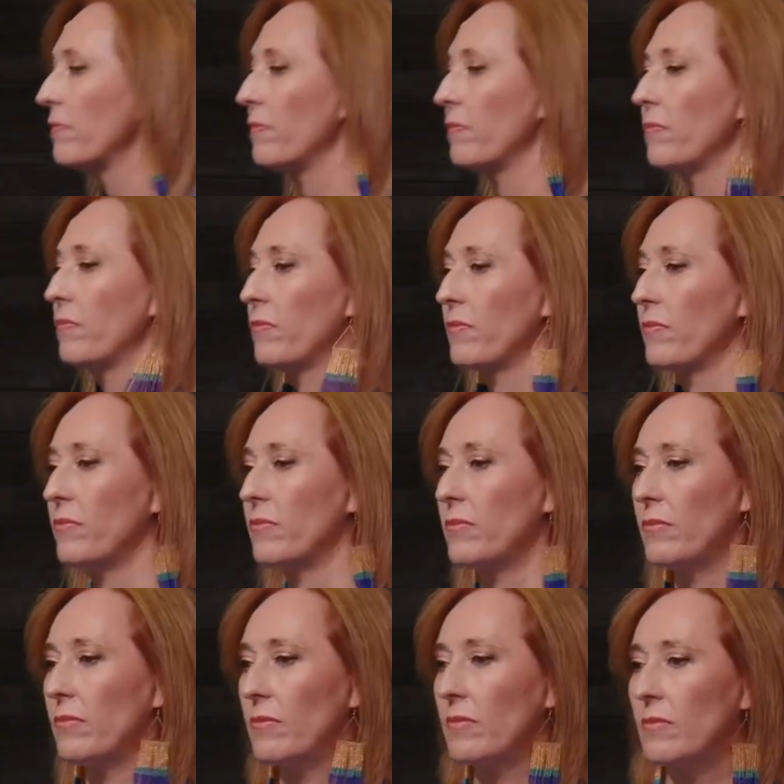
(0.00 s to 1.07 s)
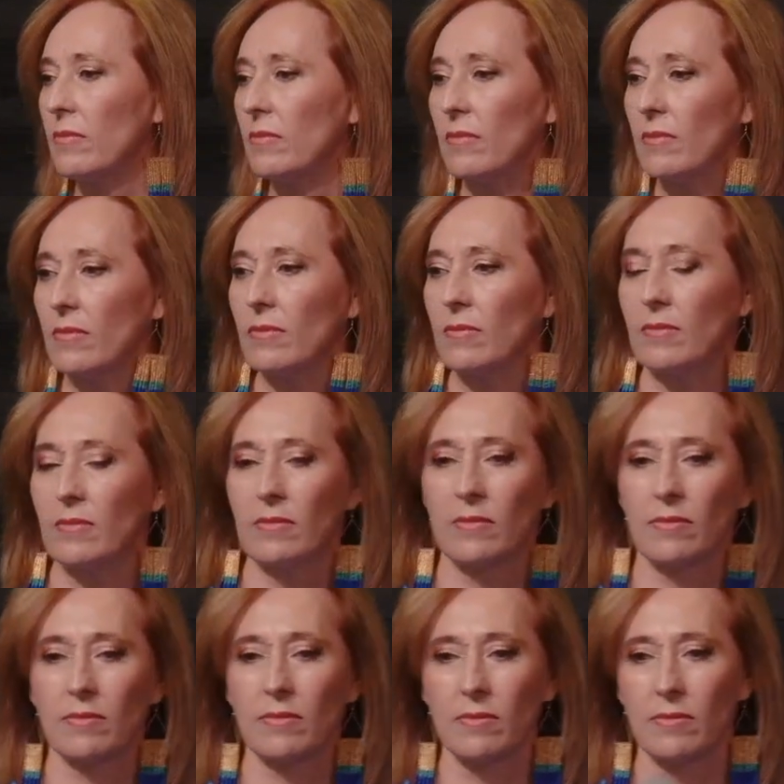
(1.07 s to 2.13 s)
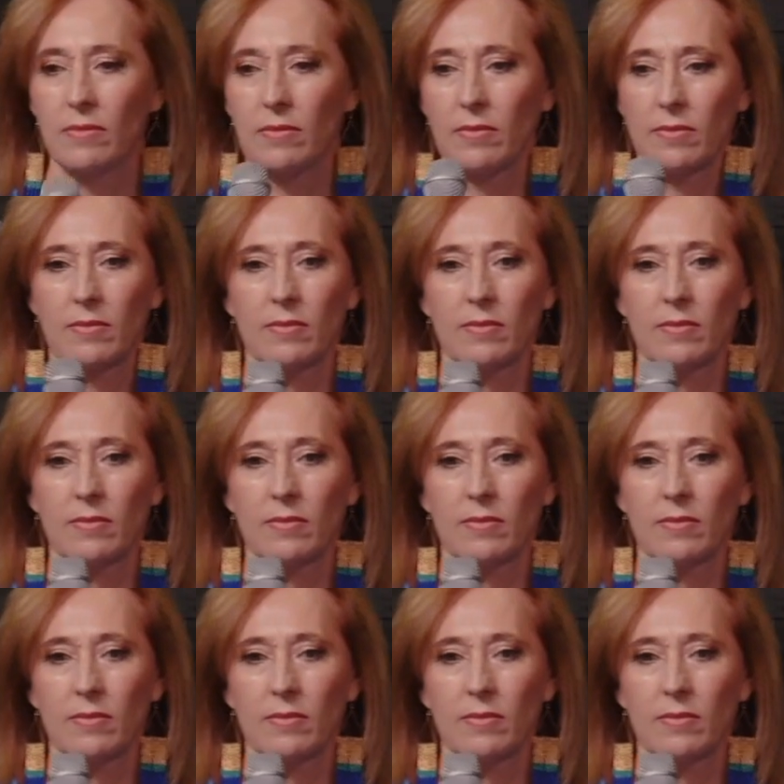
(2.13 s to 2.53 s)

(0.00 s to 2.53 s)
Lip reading: [no speech]